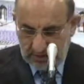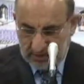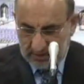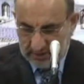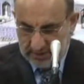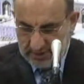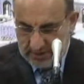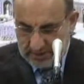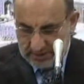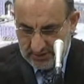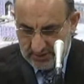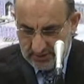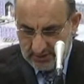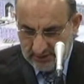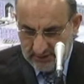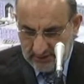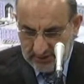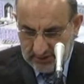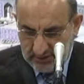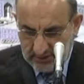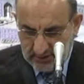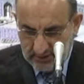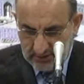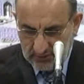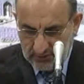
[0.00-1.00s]
The rest of
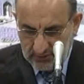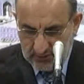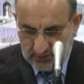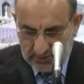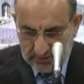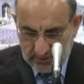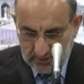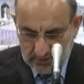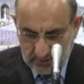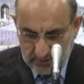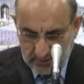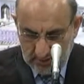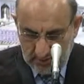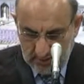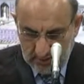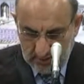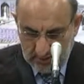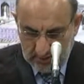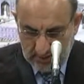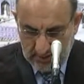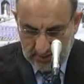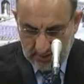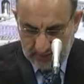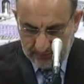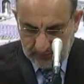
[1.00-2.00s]
the issues
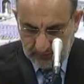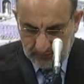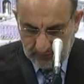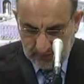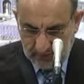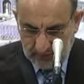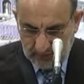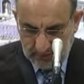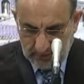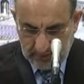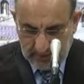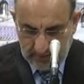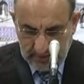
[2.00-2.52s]
up to